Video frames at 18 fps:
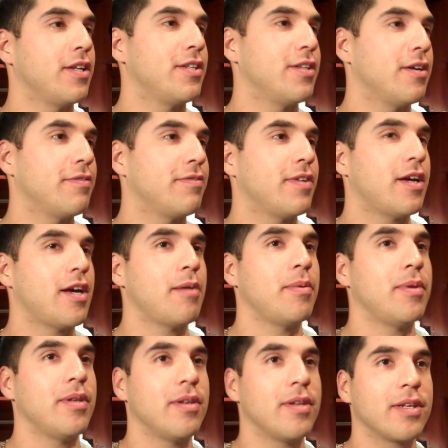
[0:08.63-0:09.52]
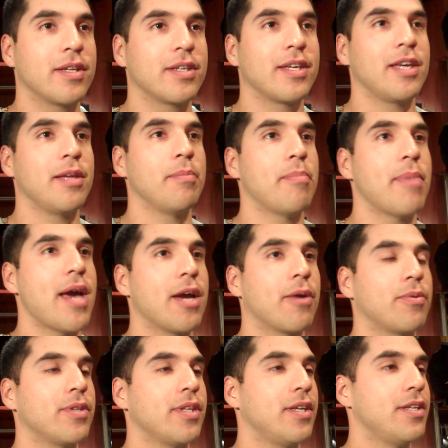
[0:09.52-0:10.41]
a tough time and getting
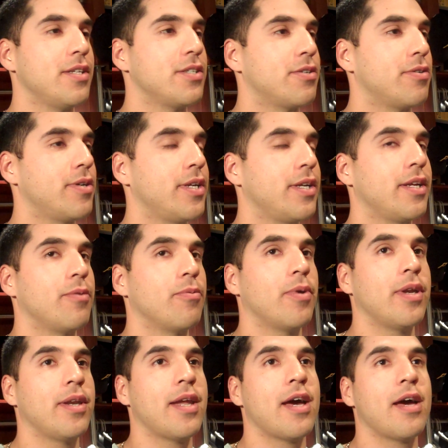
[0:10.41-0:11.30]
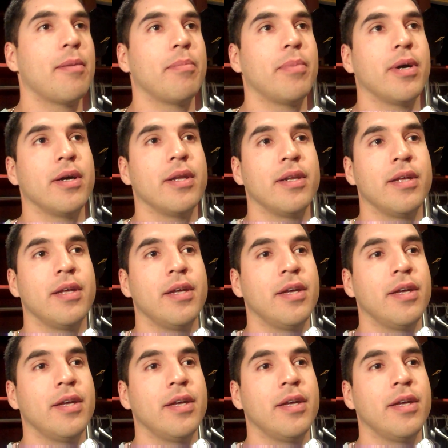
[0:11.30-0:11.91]
back with the injury and whatnot, but